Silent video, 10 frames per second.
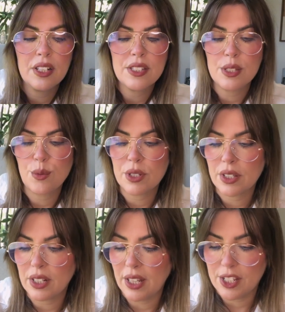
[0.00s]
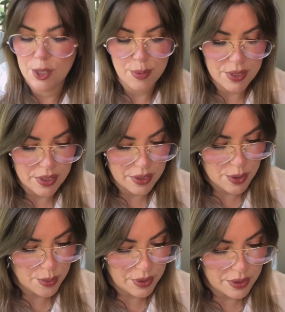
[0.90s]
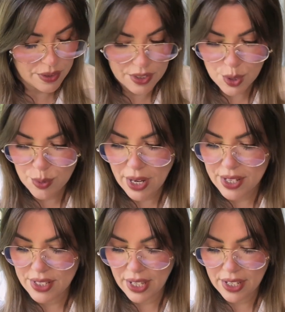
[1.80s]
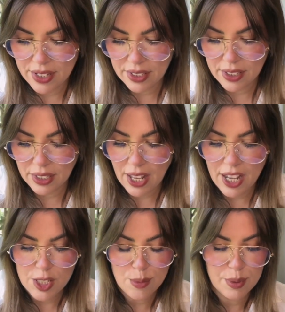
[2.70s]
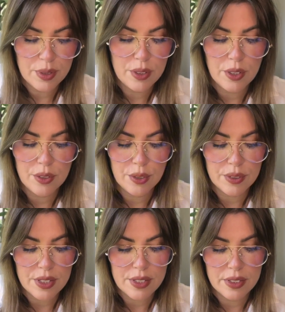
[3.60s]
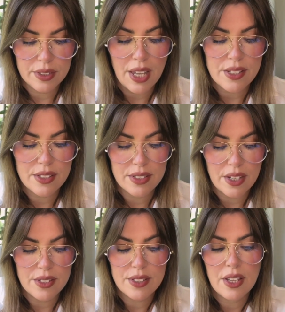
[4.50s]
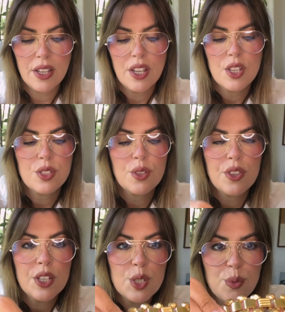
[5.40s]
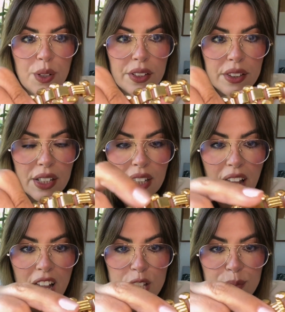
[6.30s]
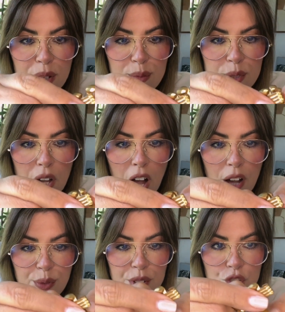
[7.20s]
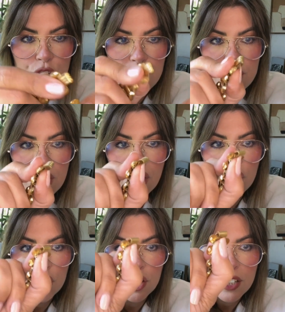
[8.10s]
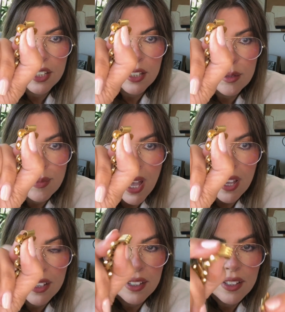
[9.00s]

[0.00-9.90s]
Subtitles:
Let's see where the clasp is on this one. This one has a hidden clasp, or no, it doesn't. Yes, it does. So this one, the clasp comes off with just a hook in the back.